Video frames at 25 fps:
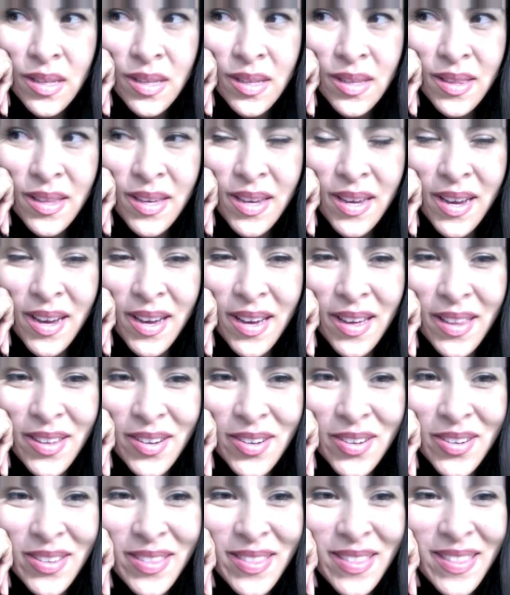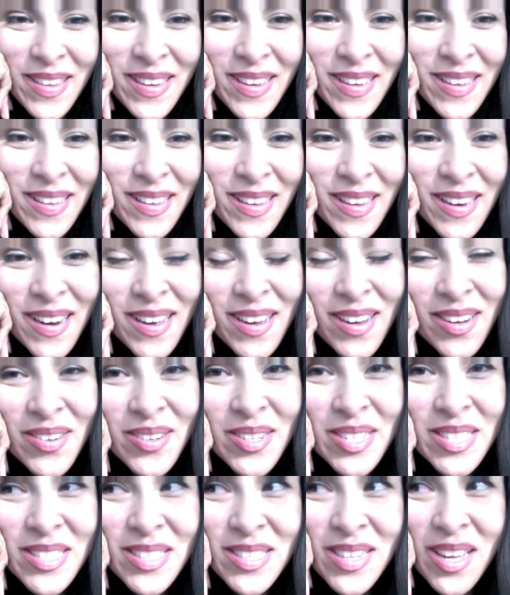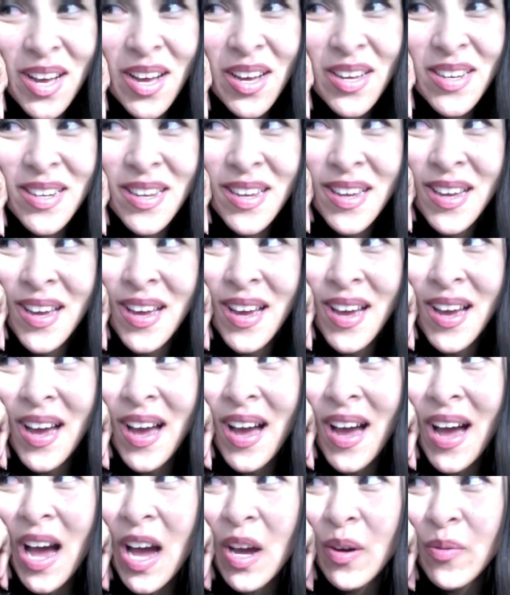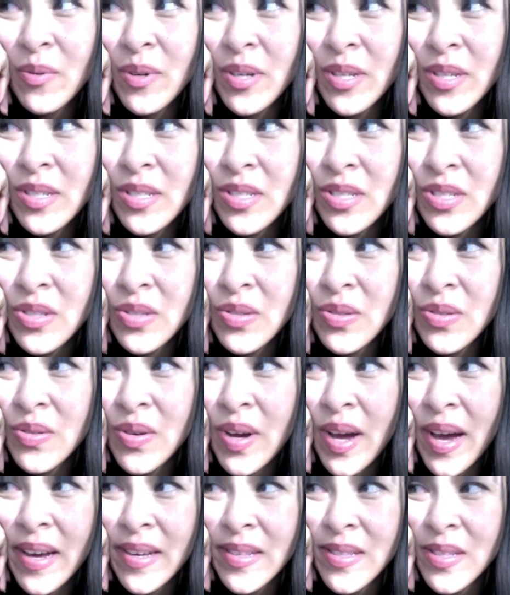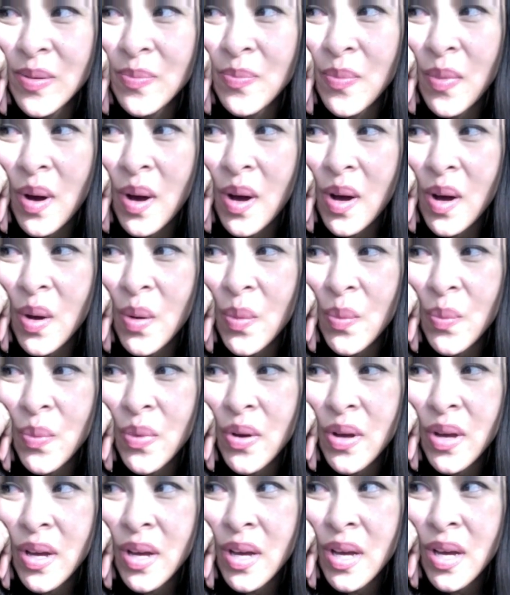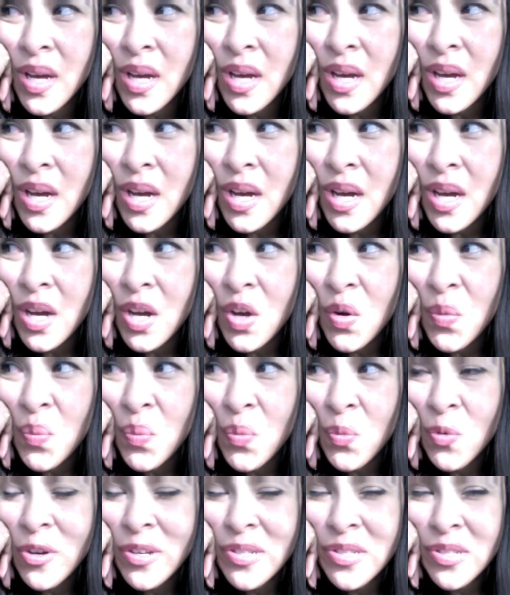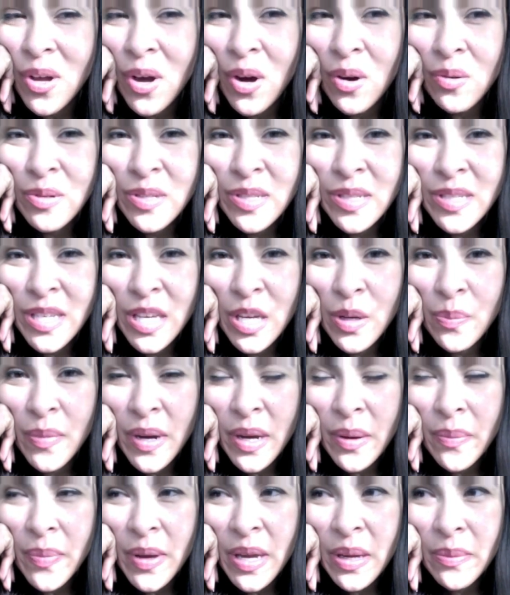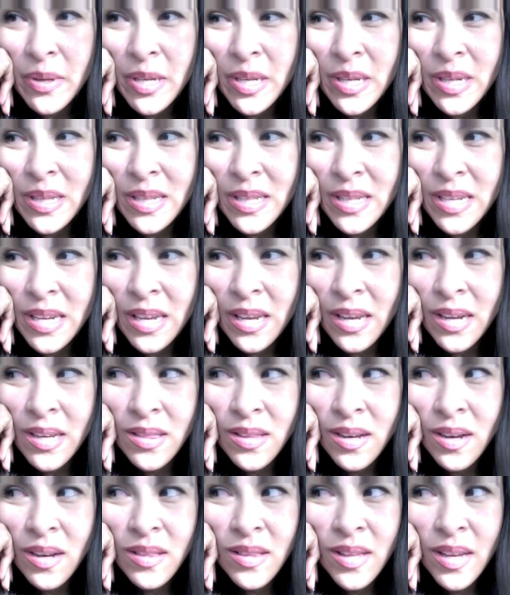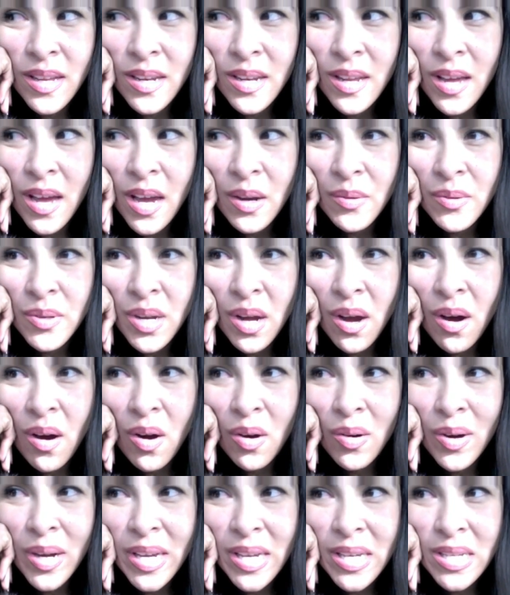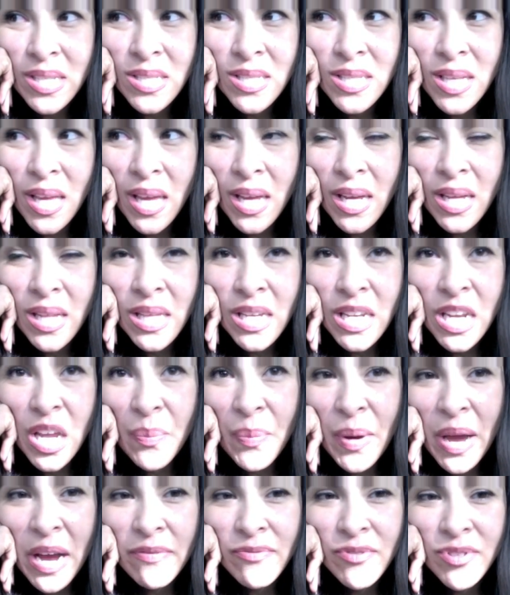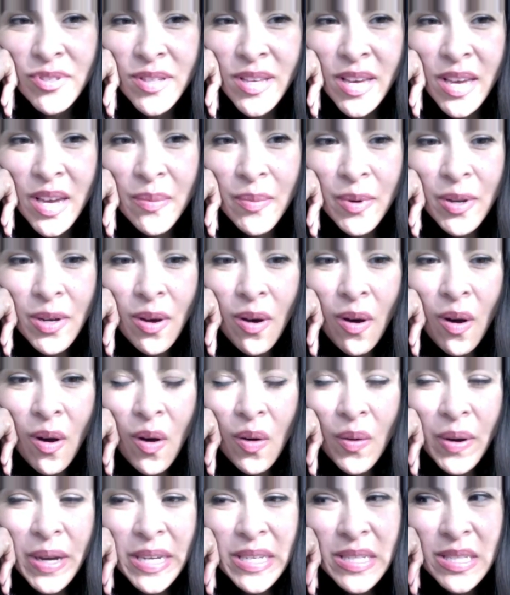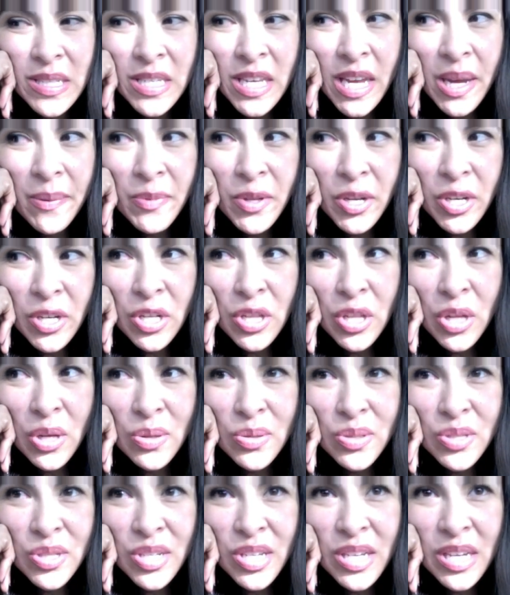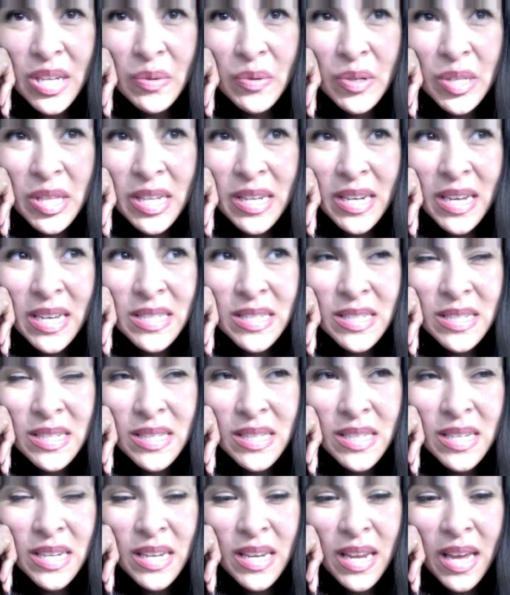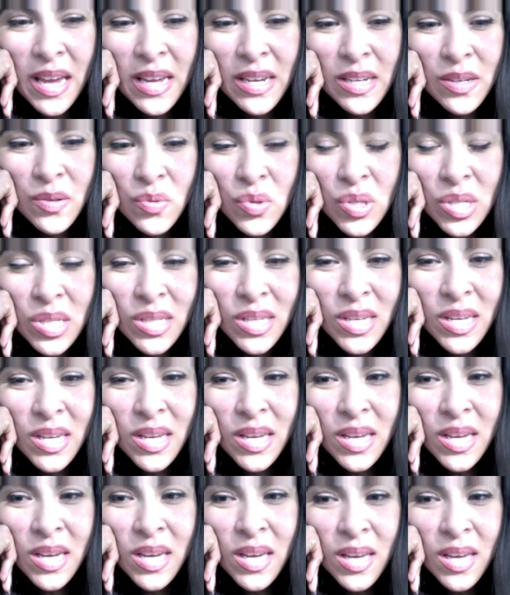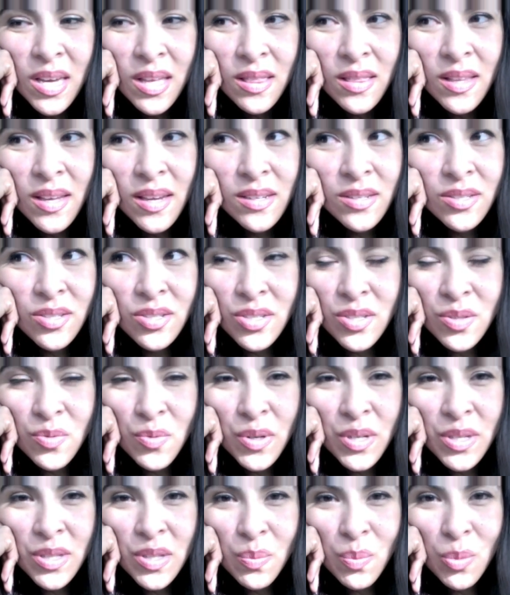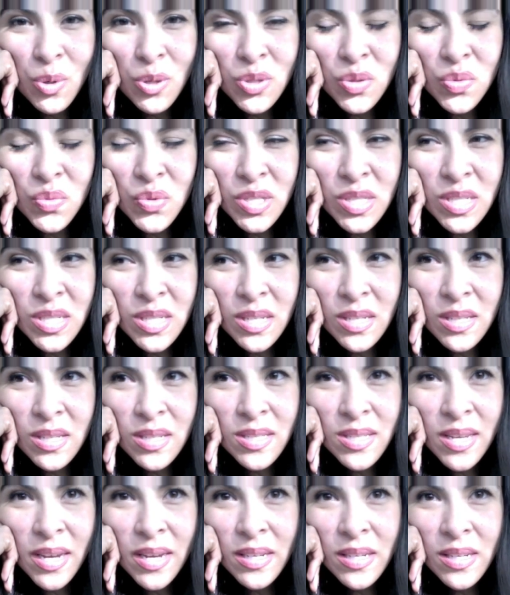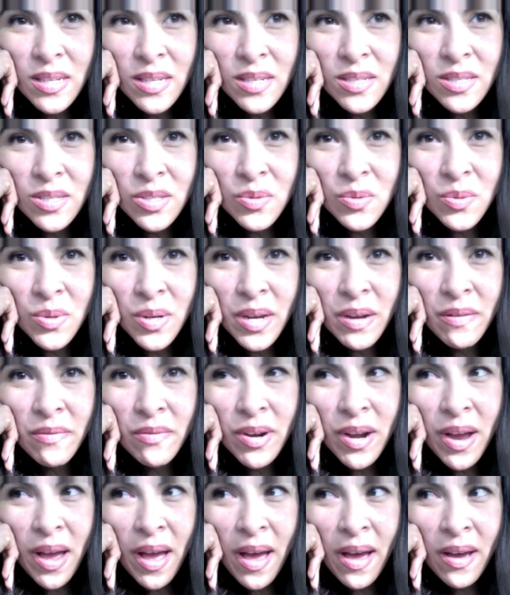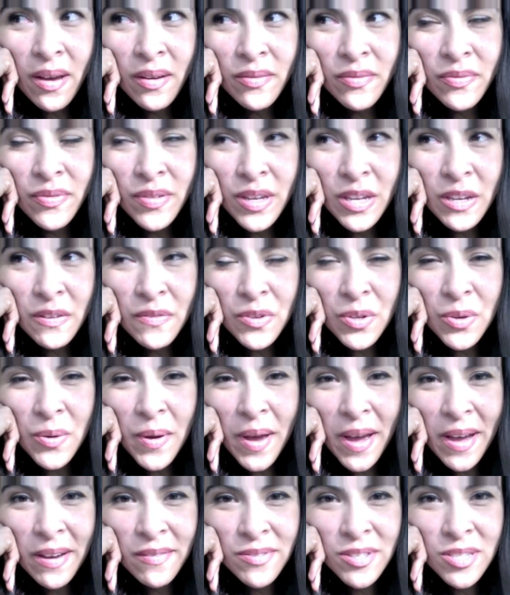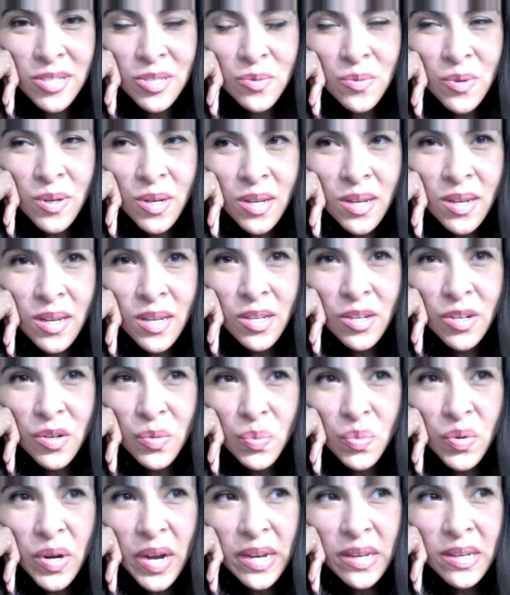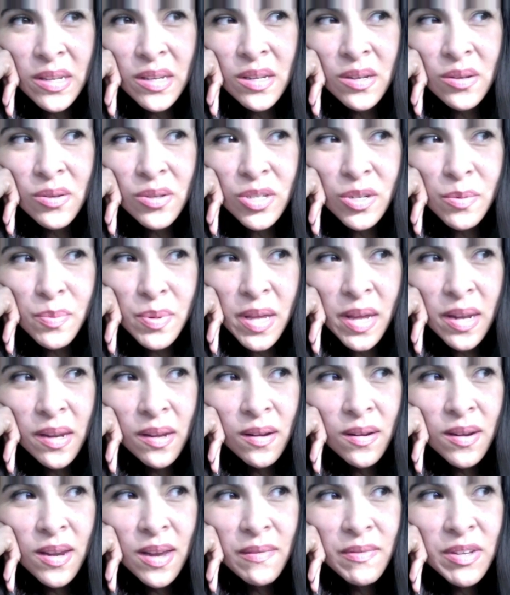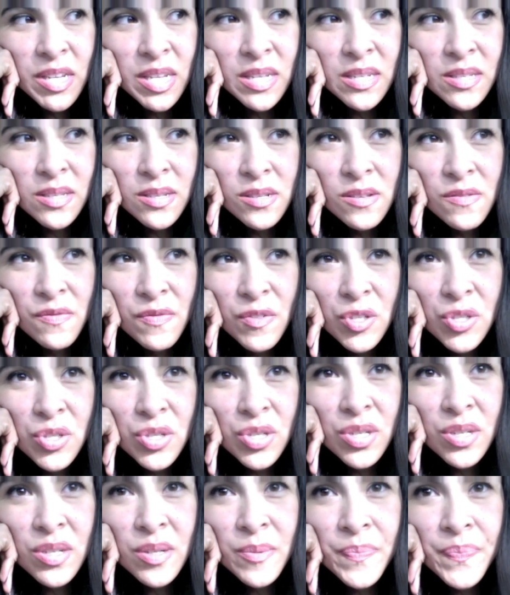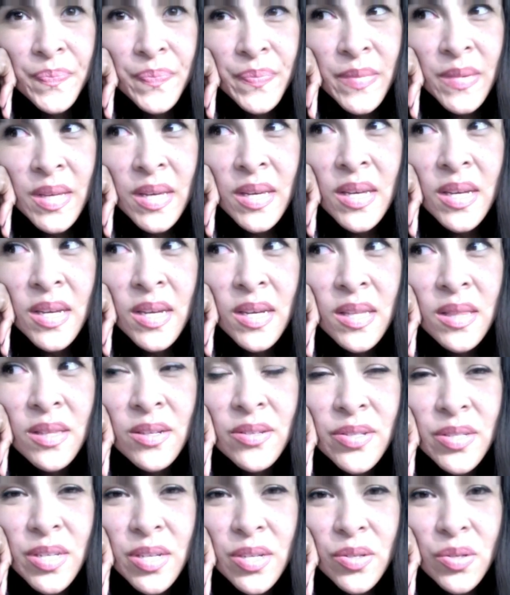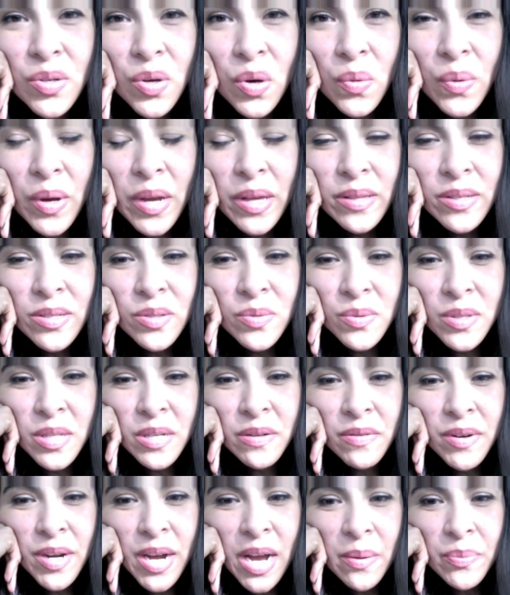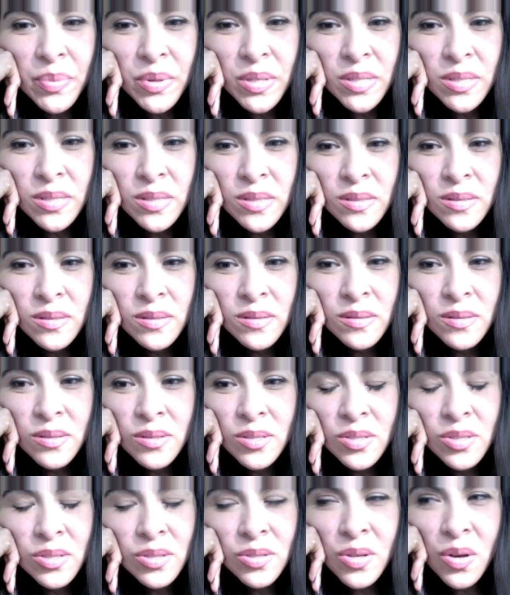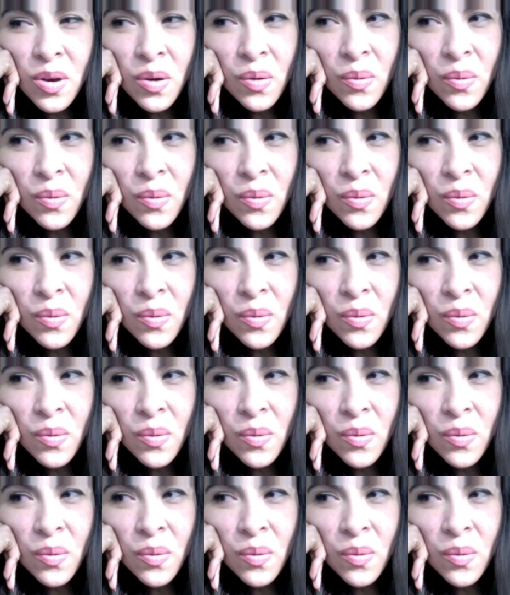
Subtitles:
the other thing that I always thought I would do as a mom was always keep my baby clean. I thought that I would always like clean up after them and always keep their clothes looking really nice and clean, and really that is just one of the most ridiculous ideas you will ever have. If you have this one and you're pregnant or you're planning on having kids in the future, there's like no way this will ever happen. Just no